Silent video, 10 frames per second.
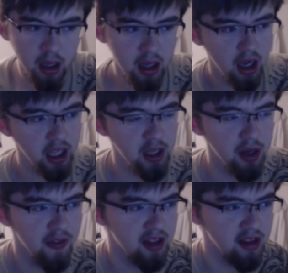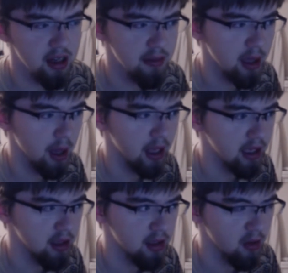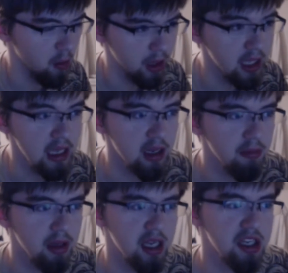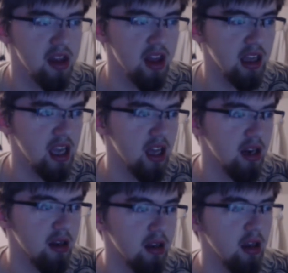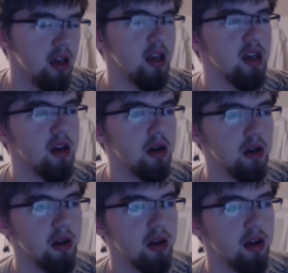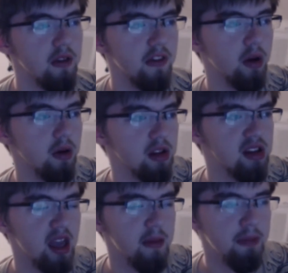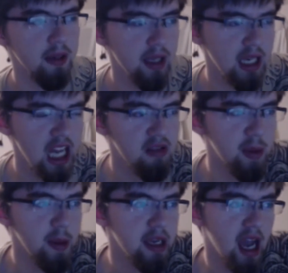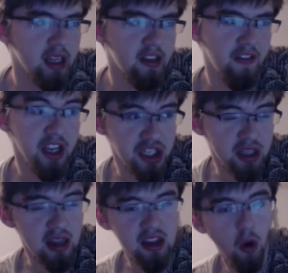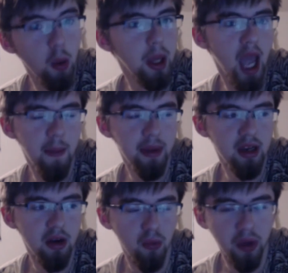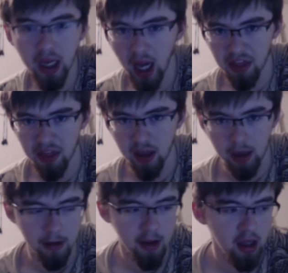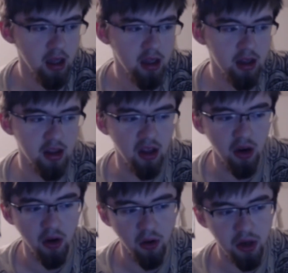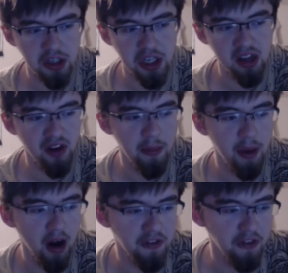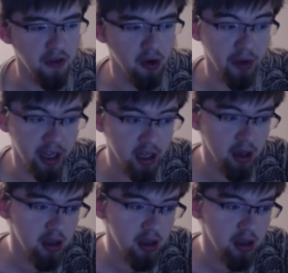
a unit that's gonna be like your lead, because again, those BB and SBB activations only happen in Arena, I think. So she's very powerful for Arena,